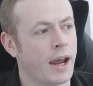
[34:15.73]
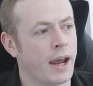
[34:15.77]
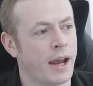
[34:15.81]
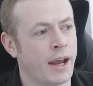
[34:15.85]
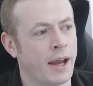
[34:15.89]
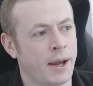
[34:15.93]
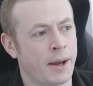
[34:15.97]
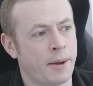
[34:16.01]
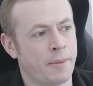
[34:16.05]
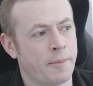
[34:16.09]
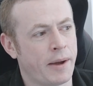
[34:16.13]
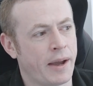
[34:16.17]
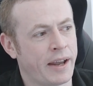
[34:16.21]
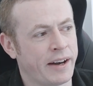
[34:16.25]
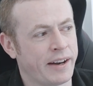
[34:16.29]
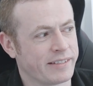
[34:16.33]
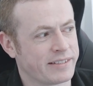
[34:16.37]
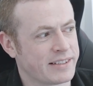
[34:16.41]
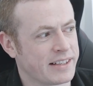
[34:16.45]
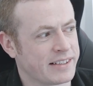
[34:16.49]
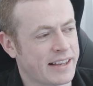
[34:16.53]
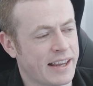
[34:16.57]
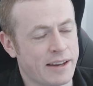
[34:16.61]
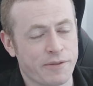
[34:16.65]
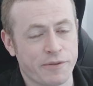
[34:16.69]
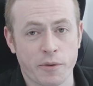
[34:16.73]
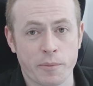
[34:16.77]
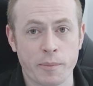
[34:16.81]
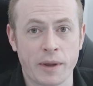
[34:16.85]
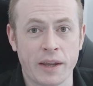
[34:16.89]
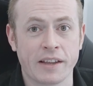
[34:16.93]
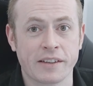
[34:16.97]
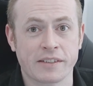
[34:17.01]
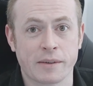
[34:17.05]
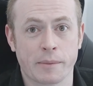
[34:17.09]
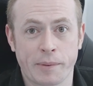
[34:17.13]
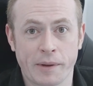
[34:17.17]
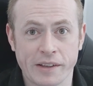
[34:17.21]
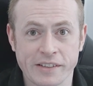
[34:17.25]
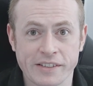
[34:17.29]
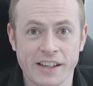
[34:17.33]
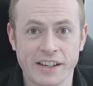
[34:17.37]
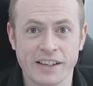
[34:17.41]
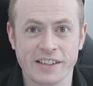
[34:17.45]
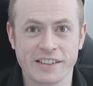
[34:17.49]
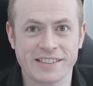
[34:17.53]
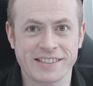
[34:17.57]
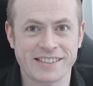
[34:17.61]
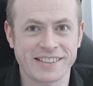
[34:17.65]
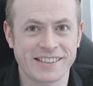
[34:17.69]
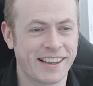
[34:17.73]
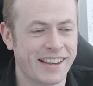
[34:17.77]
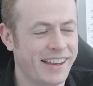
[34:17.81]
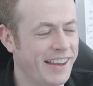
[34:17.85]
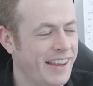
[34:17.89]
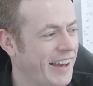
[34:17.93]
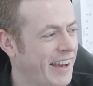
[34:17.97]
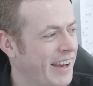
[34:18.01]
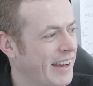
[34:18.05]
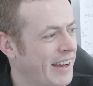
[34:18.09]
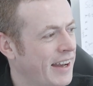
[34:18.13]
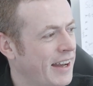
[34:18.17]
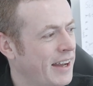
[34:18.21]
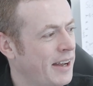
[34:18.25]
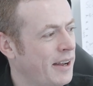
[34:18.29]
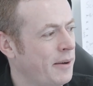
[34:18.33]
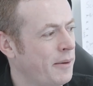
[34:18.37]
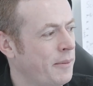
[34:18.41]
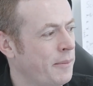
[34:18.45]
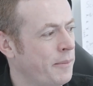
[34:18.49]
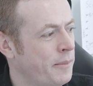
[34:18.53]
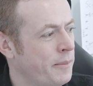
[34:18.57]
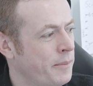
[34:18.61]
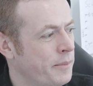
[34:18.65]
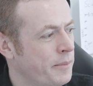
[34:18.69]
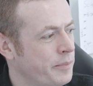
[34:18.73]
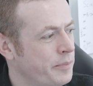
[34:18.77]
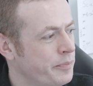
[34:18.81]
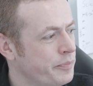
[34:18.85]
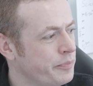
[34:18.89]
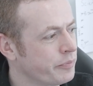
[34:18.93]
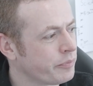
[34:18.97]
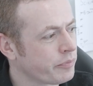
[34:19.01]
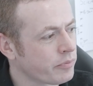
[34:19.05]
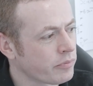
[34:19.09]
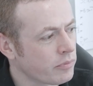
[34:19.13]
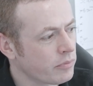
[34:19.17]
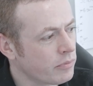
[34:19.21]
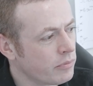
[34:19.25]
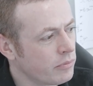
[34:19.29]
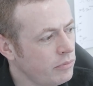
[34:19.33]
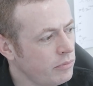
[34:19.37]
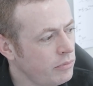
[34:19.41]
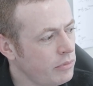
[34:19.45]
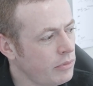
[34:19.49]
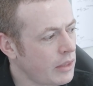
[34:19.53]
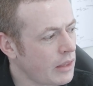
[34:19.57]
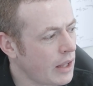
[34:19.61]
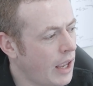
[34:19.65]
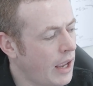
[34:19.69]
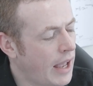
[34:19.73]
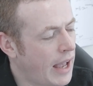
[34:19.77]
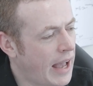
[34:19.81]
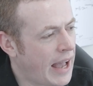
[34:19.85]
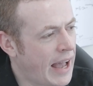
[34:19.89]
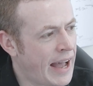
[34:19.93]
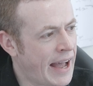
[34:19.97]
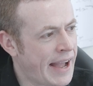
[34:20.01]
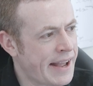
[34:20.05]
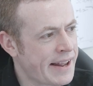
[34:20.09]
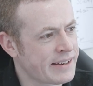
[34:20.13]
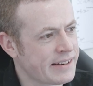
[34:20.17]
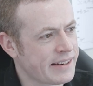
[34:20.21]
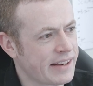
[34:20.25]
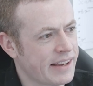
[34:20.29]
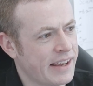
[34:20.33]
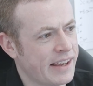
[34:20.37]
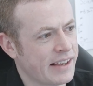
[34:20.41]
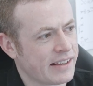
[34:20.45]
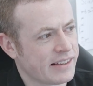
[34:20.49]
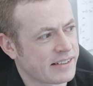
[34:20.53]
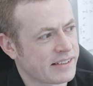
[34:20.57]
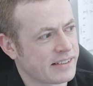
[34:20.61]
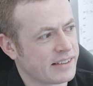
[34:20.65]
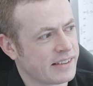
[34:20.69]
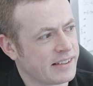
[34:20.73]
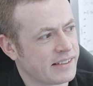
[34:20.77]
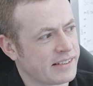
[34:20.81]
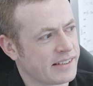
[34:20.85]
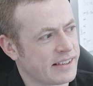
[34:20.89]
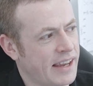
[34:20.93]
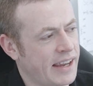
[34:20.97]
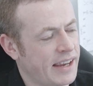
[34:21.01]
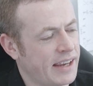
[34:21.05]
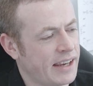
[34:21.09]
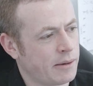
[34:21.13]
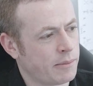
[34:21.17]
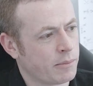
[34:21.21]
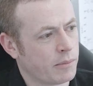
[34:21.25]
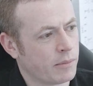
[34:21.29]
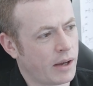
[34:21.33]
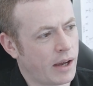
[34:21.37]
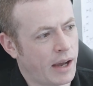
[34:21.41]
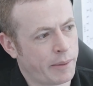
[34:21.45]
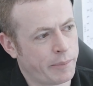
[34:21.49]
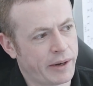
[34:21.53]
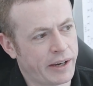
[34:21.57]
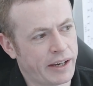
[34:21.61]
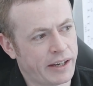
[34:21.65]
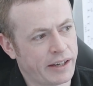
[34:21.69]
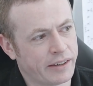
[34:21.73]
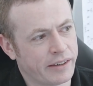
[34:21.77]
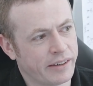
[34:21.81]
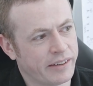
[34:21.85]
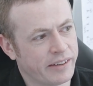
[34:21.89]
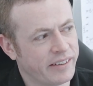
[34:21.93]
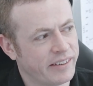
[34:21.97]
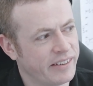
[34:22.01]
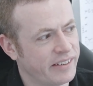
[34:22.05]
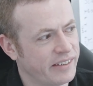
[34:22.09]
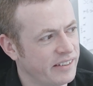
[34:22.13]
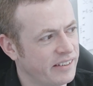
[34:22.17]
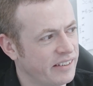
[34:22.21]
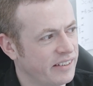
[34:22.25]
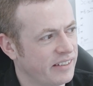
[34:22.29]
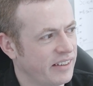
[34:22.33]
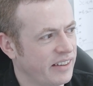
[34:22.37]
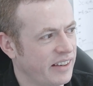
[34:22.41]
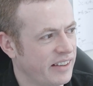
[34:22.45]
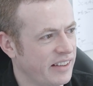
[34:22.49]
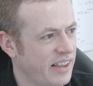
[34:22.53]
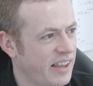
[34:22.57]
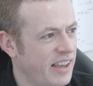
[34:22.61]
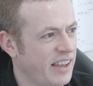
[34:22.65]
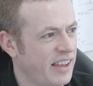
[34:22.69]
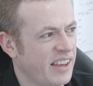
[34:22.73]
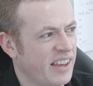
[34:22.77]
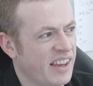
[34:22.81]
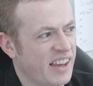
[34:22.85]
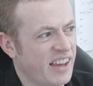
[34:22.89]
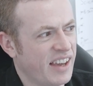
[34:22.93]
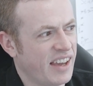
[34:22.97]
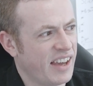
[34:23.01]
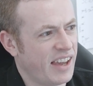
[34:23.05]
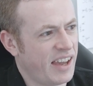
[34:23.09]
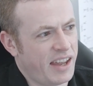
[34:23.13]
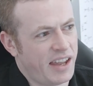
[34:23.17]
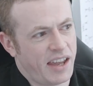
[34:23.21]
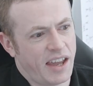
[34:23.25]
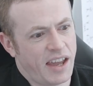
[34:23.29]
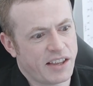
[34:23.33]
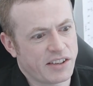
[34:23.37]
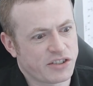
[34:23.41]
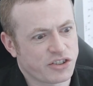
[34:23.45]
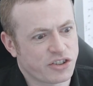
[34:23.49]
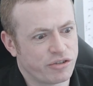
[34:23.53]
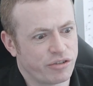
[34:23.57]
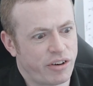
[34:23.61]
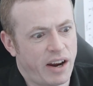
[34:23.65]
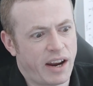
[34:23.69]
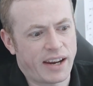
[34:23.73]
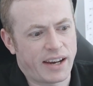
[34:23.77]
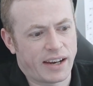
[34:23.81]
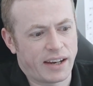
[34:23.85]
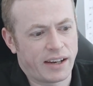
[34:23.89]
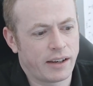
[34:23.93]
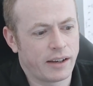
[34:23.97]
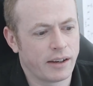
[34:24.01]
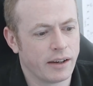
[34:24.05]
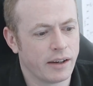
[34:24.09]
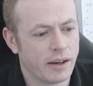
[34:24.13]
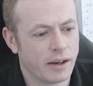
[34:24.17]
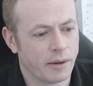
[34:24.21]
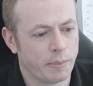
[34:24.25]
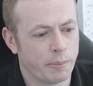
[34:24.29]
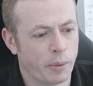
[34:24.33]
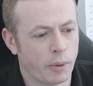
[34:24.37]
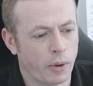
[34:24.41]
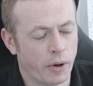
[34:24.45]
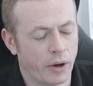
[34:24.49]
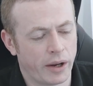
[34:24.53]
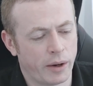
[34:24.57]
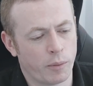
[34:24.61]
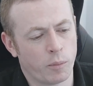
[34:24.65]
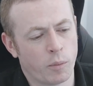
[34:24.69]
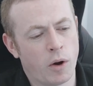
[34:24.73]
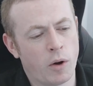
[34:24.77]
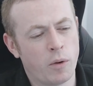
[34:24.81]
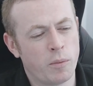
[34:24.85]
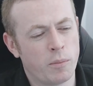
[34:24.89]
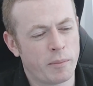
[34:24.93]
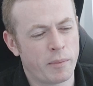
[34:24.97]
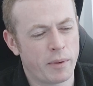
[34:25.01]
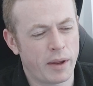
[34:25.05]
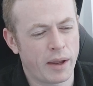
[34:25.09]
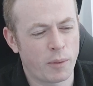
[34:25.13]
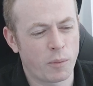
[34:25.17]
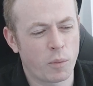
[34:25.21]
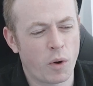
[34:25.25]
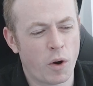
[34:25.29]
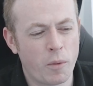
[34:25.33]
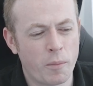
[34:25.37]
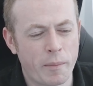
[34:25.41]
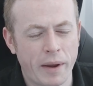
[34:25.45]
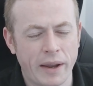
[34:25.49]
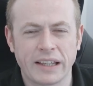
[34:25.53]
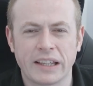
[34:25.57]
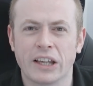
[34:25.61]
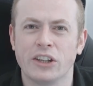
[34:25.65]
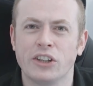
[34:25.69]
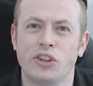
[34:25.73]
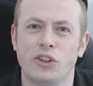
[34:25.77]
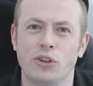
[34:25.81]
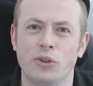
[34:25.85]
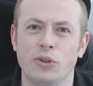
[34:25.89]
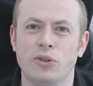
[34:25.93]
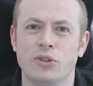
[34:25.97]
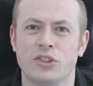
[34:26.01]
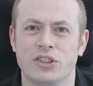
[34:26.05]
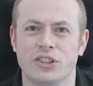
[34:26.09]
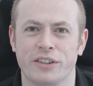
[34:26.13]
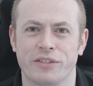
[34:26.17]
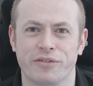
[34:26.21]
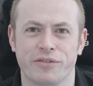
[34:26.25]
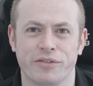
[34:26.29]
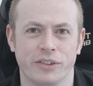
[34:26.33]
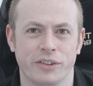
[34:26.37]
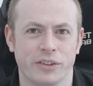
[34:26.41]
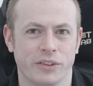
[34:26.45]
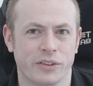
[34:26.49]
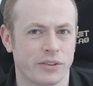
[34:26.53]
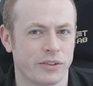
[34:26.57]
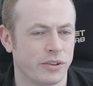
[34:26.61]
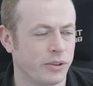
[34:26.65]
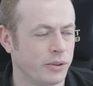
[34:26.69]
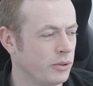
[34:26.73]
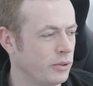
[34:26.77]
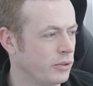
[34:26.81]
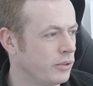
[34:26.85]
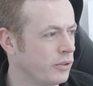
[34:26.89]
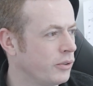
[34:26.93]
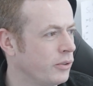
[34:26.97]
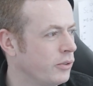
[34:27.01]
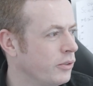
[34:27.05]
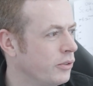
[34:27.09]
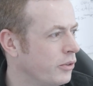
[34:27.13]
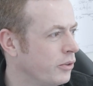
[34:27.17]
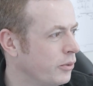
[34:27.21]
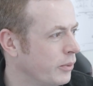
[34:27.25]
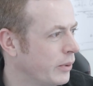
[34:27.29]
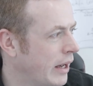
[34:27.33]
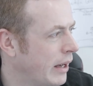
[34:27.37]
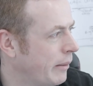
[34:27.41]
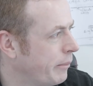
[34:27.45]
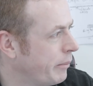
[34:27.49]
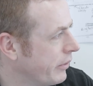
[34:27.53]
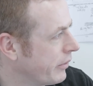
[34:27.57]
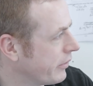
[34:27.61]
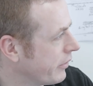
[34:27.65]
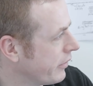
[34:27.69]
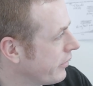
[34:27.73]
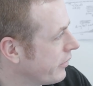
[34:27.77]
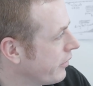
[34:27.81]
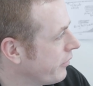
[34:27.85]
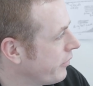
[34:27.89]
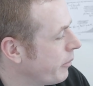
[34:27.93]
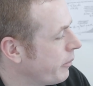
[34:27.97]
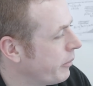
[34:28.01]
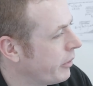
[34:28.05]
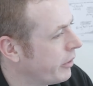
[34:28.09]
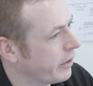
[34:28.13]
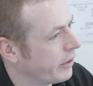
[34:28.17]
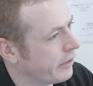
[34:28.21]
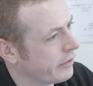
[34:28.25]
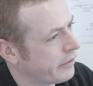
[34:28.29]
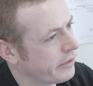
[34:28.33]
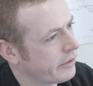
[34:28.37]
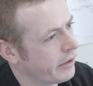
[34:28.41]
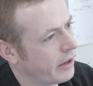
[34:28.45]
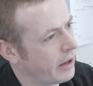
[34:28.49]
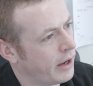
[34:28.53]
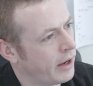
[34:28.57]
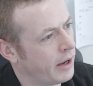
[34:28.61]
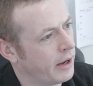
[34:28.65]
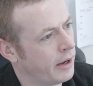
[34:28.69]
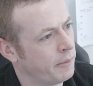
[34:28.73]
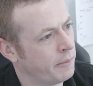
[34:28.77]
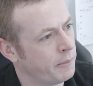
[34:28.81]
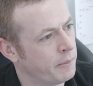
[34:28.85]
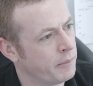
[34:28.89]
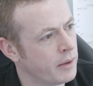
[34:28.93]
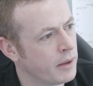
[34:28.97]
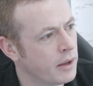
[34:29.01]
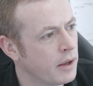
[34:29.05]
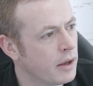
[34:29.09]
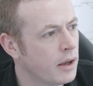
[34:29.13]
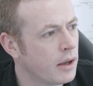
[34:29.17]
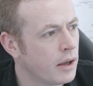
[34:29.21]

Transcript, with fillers: um, and it's the same for me as a business. Um, And it's the same. I mean, it, it it's great, but it won't it won't make a huge difference to to to our business, if I'm honest. Um,